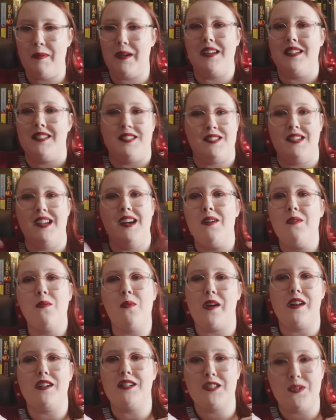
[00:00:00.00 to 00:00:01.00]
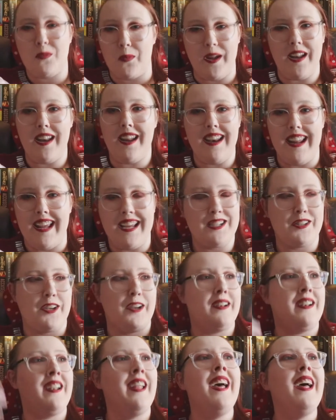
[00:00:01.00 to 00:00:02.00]
because we're a sweary
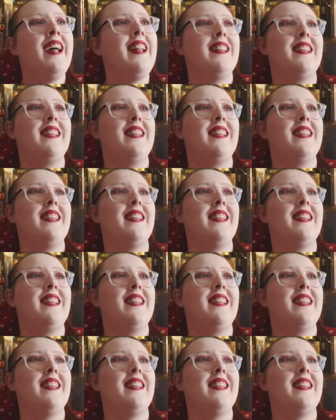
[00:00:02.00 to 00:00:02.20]
nation.